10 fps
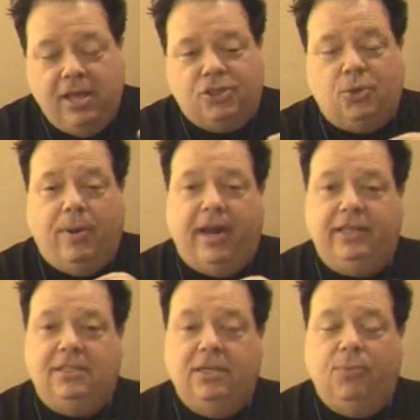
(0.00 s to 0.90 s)
So what
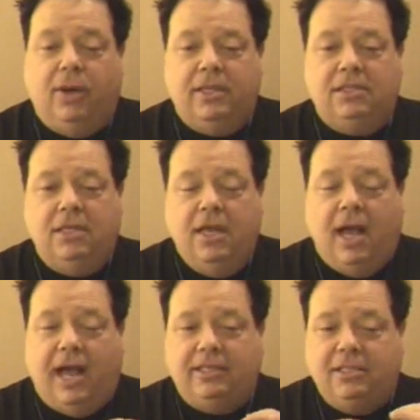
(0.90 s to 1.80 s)
I did was
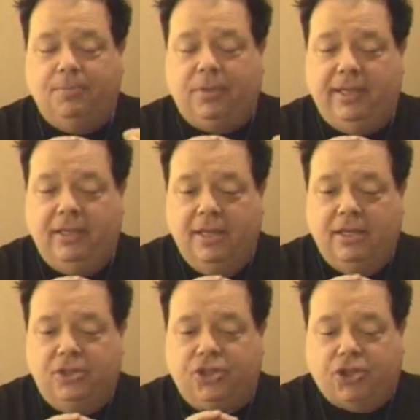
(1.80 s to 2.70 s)
I simply
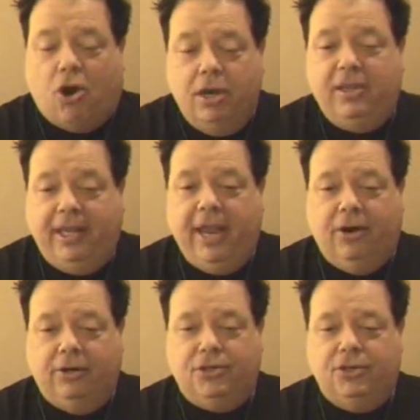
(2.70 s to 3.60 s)
started the
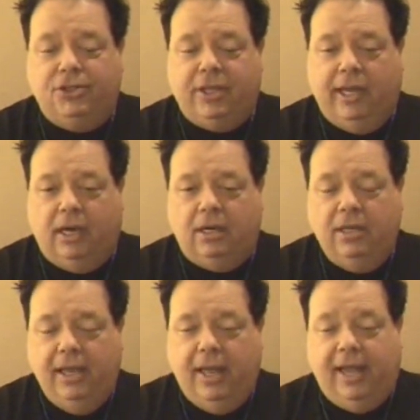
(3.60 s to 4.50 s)
characters
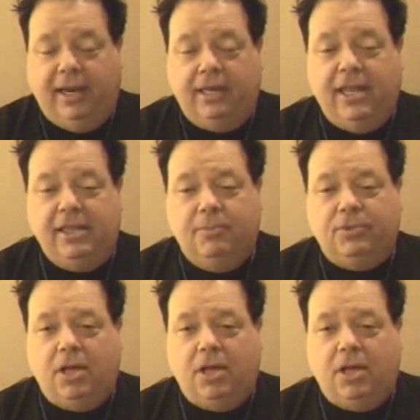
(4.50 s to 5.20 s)
there and I let them